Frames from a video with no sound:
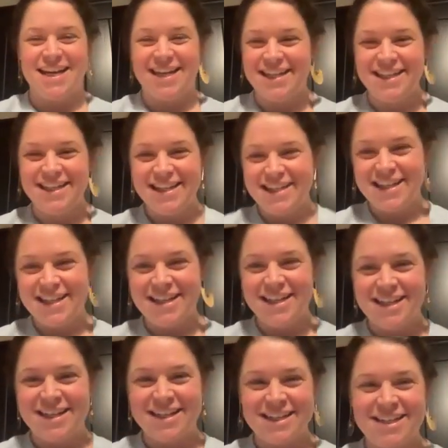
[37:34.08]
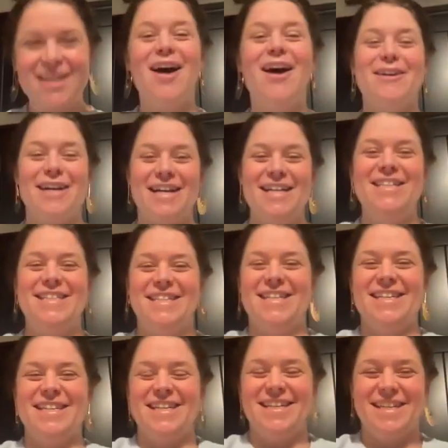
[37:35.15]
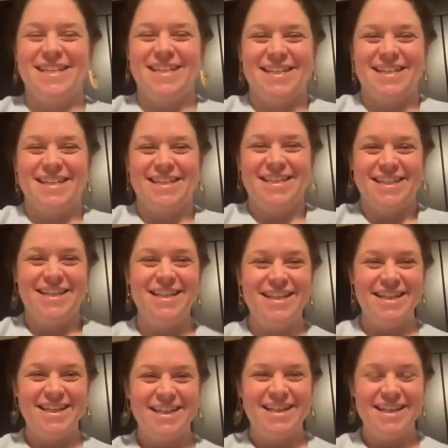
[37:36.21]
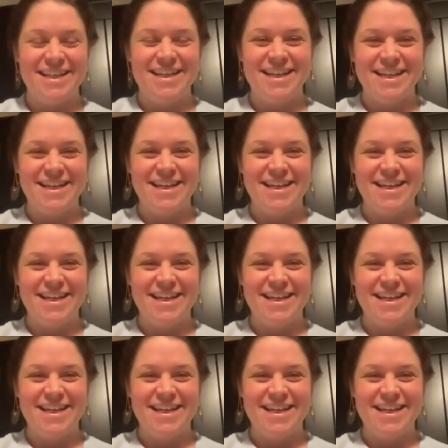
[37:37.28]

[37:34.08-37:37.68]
This person isn't speaking.